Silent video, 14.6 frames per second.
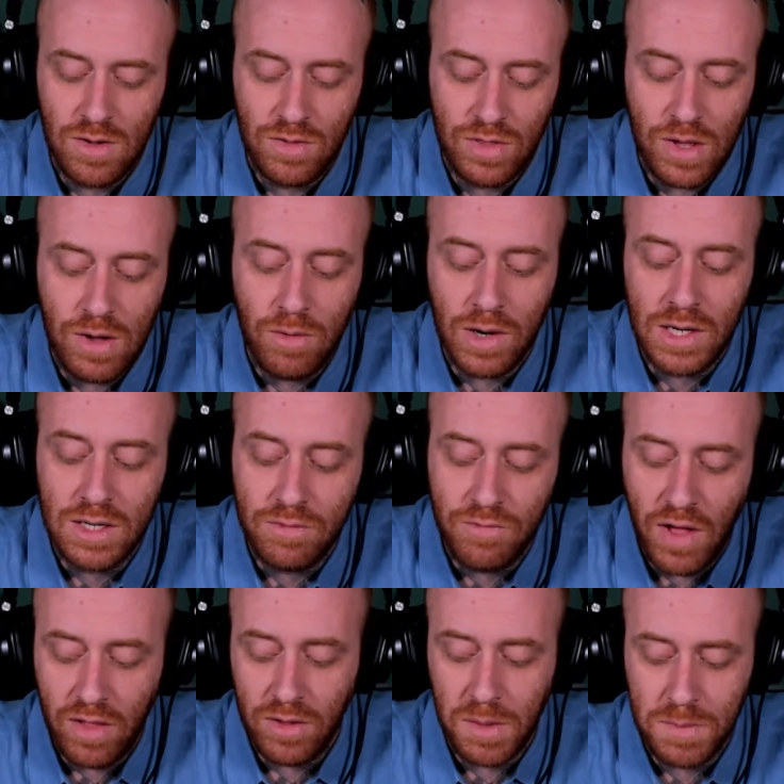theory
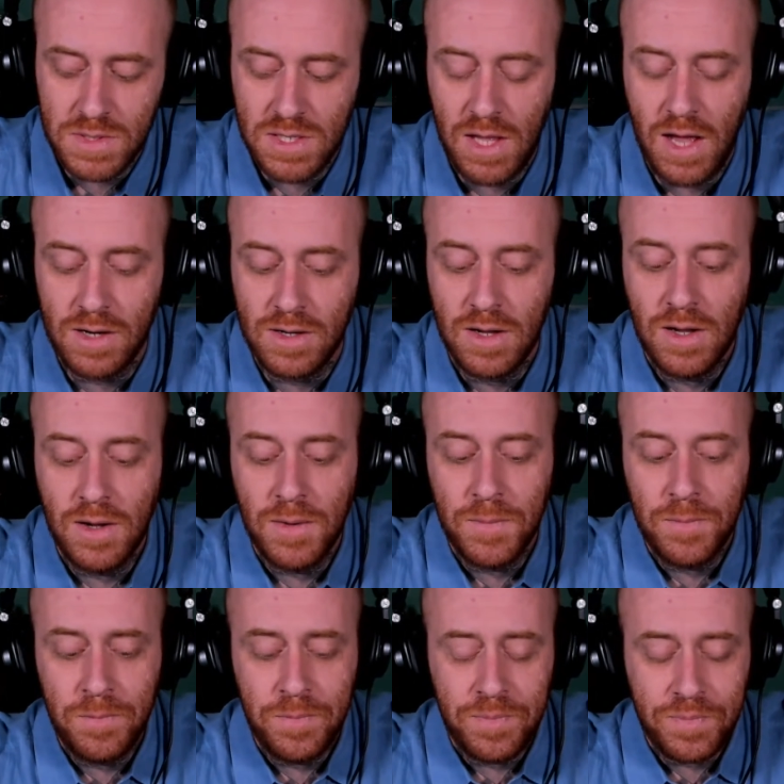develops that
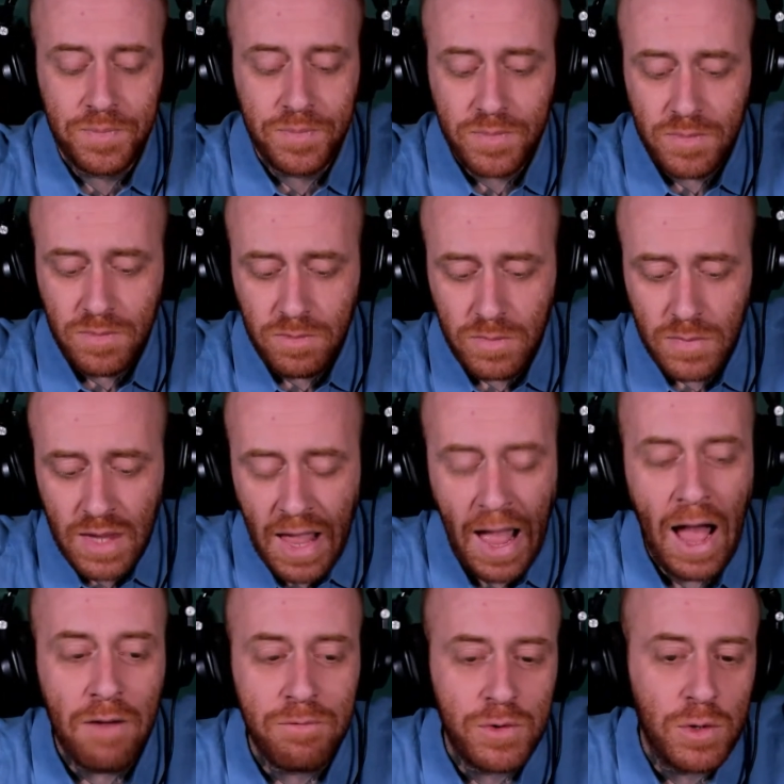
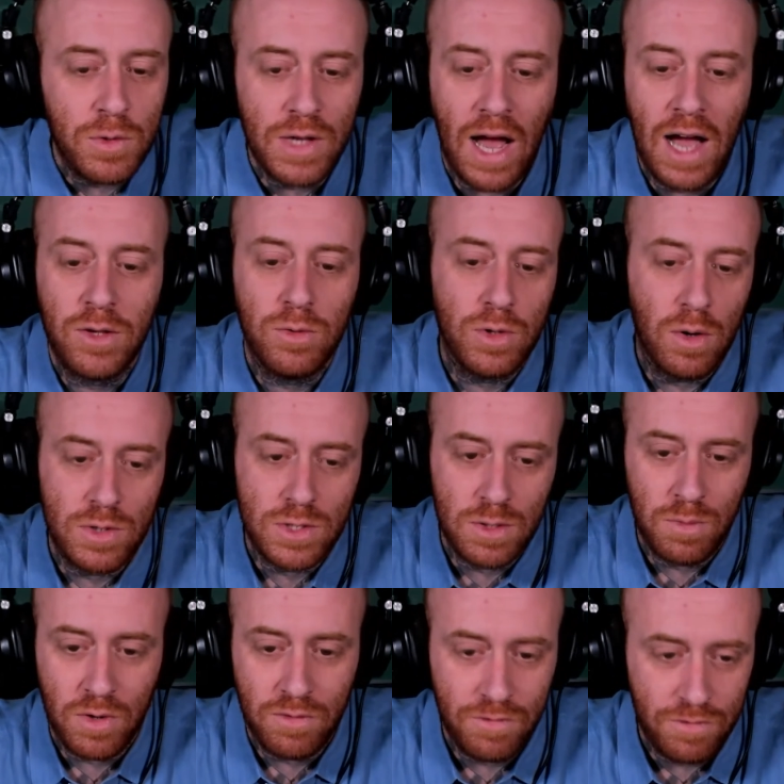after you die, you go
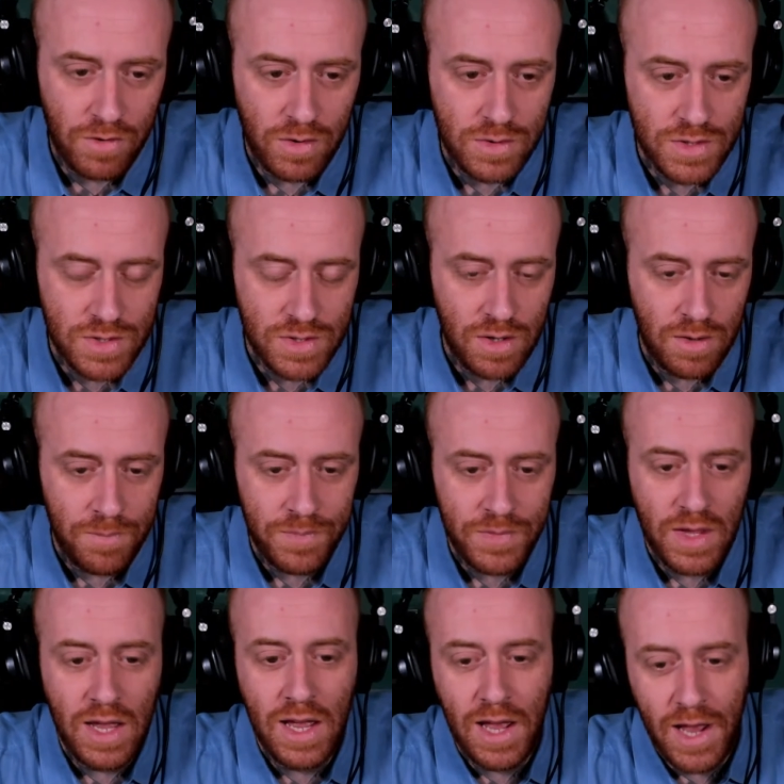somewhere first.
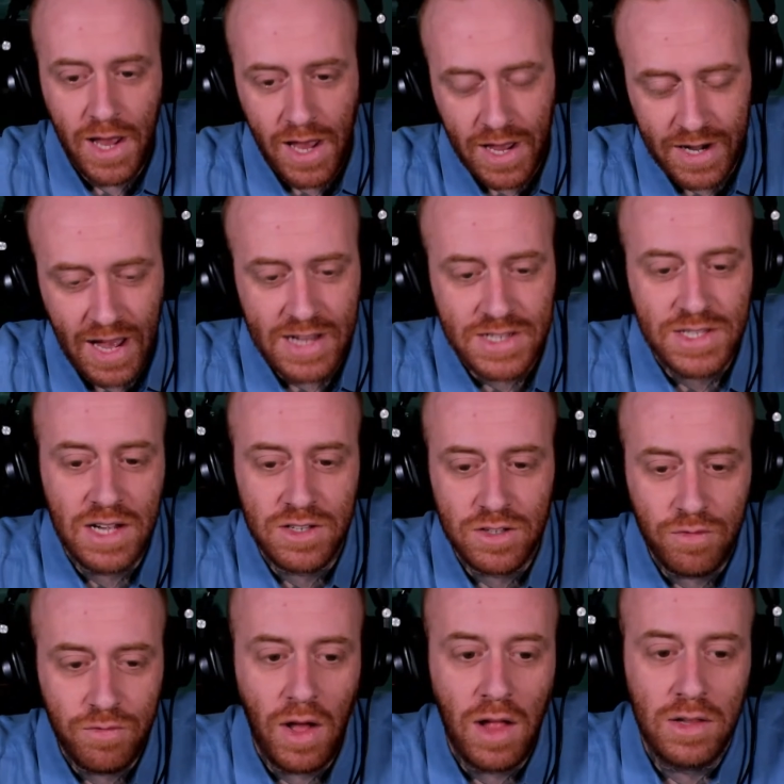And as that
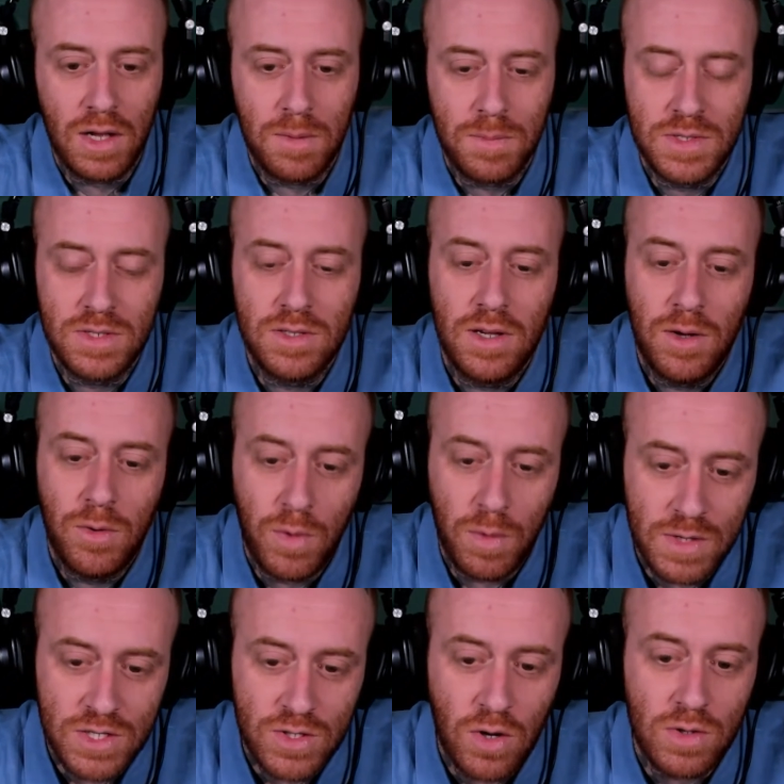develops, when we
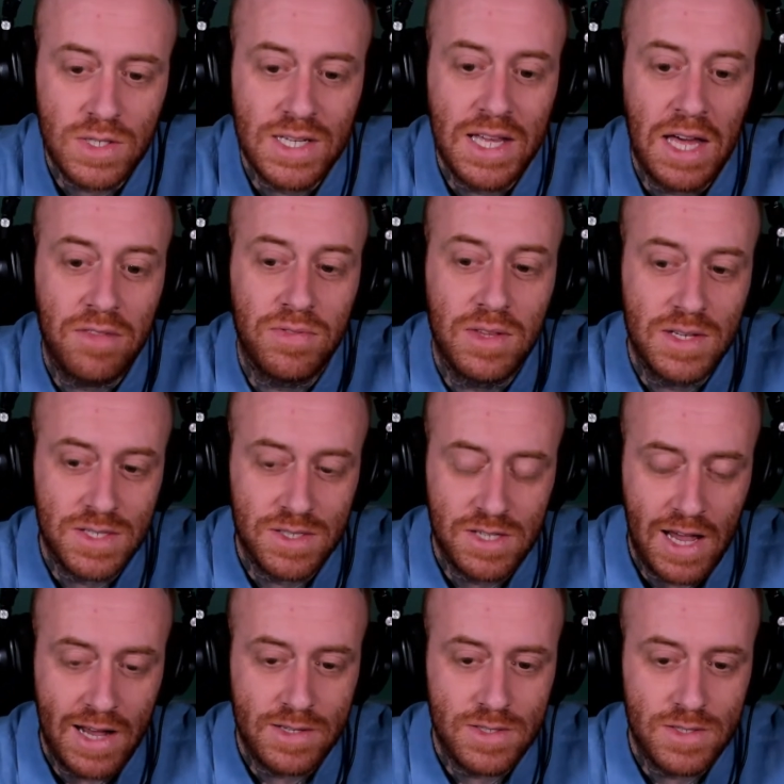start to get these
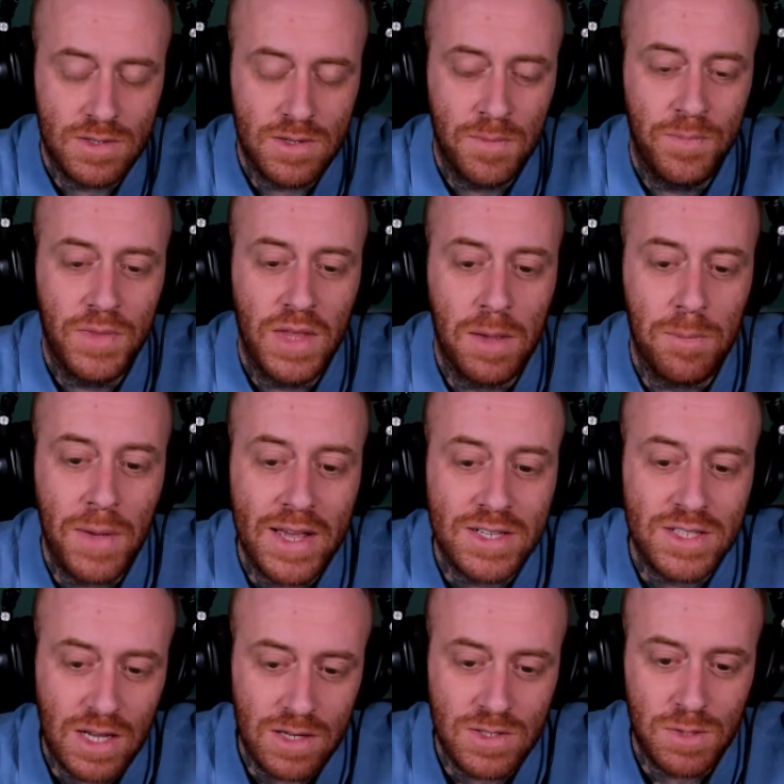texts, it makes
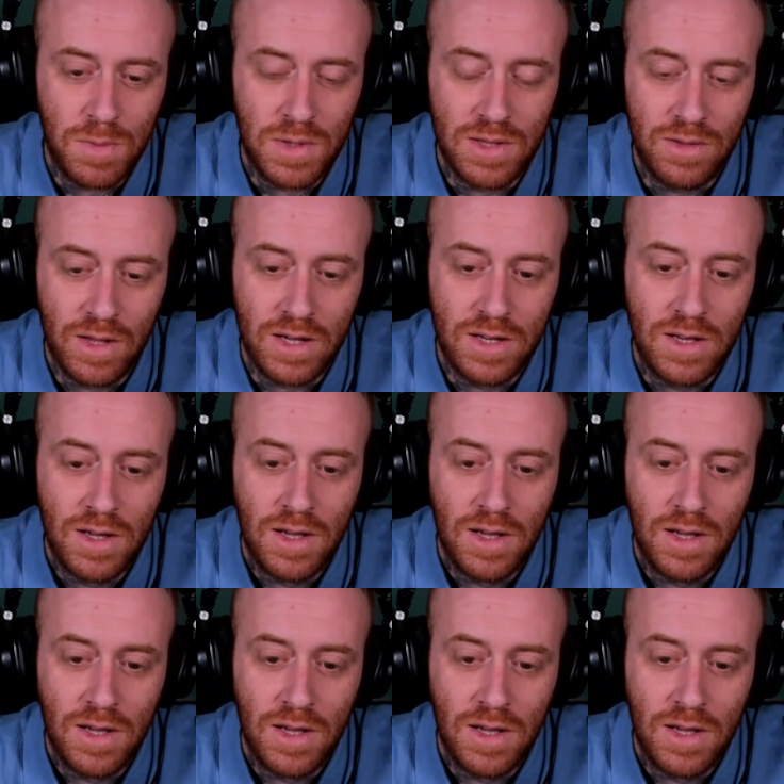sense to me that, like,